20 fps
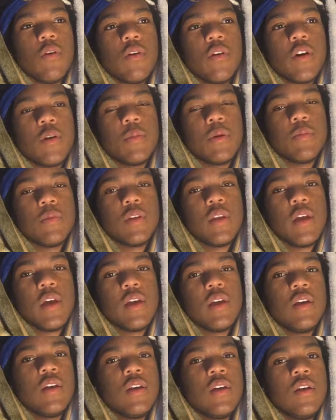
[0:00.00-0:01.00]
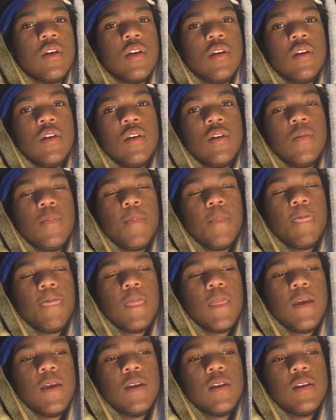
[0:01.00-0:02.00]
water. I remember that,
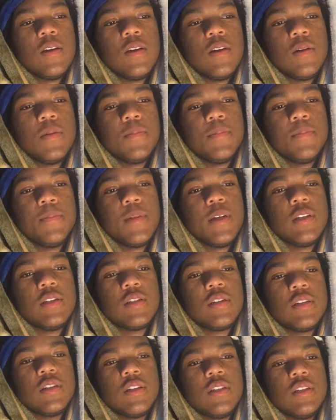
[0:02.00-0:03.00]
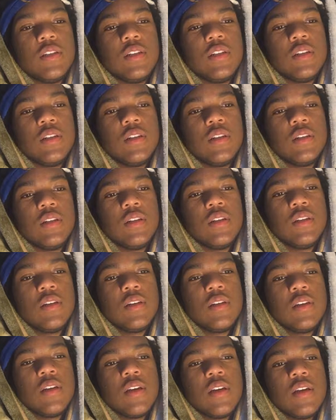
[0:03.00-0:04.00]
and basically
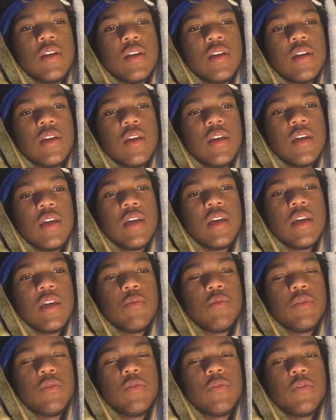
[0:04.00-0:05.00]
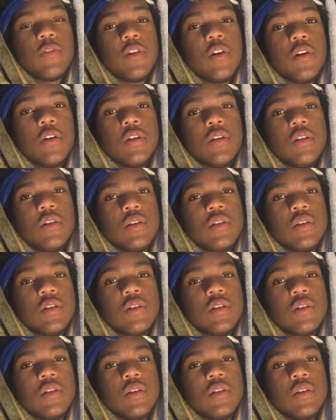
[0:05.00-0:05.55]
it would flood.